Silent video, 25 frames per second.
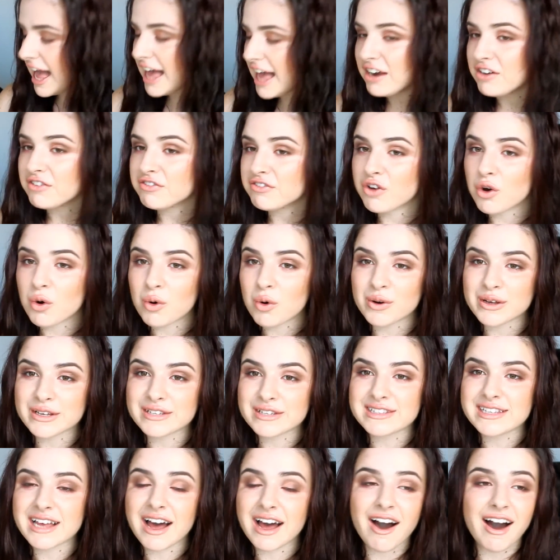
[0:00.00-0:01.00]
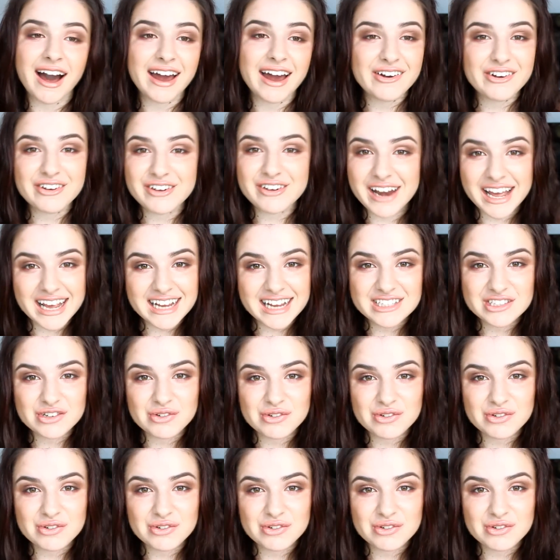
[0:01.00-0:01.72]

And of course I don't need